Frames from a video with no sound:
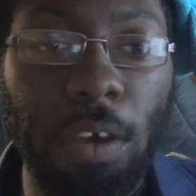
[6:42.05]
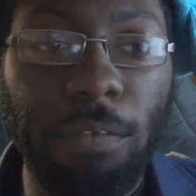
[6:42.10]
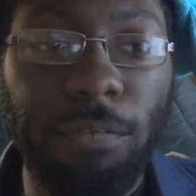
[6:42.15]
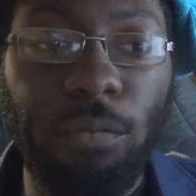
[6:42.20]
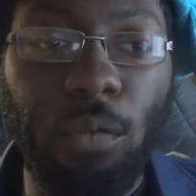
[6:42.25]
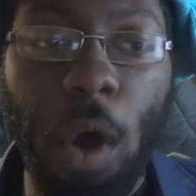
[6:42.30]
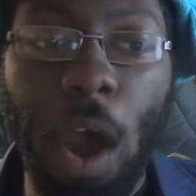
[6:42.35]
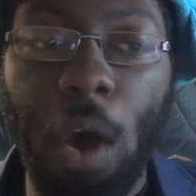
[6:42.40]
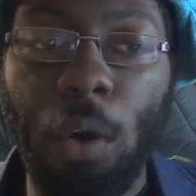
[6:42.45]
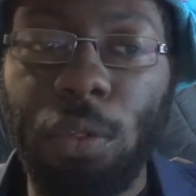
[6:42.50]

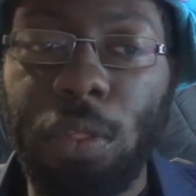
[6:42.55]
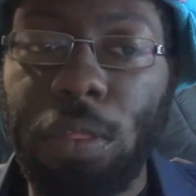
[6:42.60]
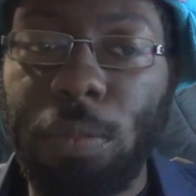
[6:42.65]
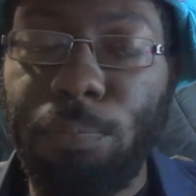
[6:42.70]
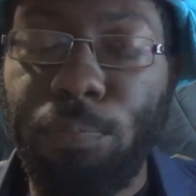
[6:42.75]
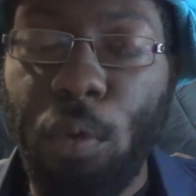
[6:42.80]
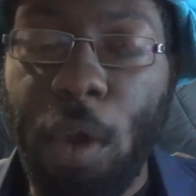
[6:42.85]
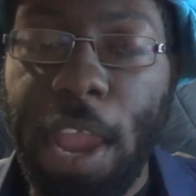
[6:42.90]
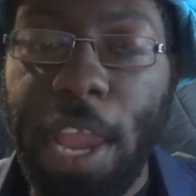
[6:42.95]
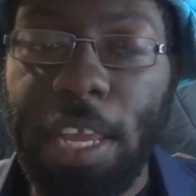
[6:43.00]
throughout
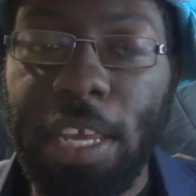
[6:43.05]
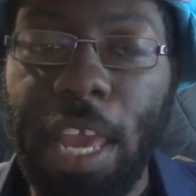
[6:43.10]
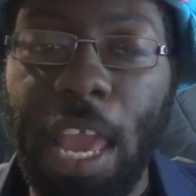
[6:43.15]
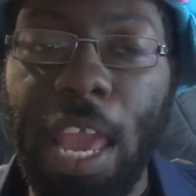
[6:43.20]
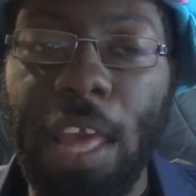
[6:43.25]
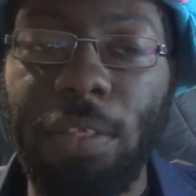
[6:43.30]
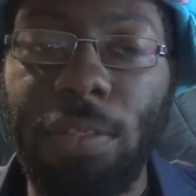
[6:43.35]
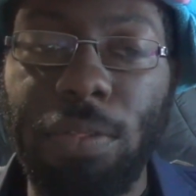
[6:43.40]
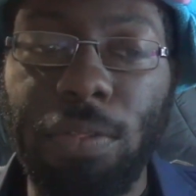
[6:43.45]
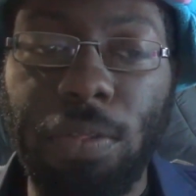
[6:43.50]
spring
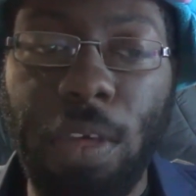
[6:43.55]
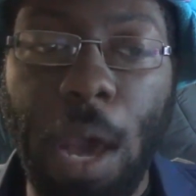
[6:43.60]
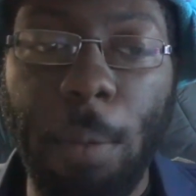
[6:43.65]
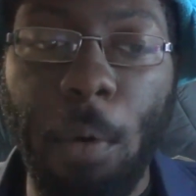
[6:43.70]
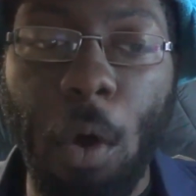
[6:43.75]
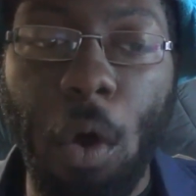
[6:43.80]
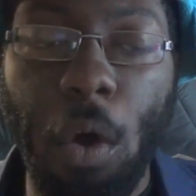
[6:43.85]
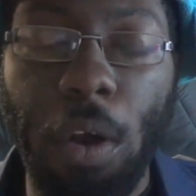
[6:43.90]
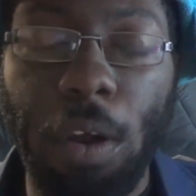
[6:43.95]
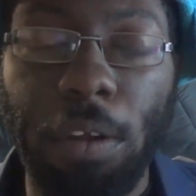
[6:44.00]
and
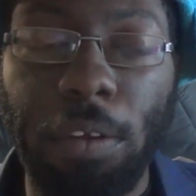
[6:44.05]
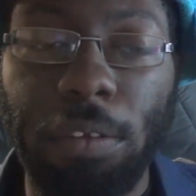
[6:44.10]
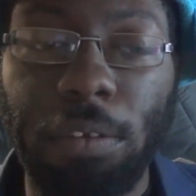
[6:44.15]
summer.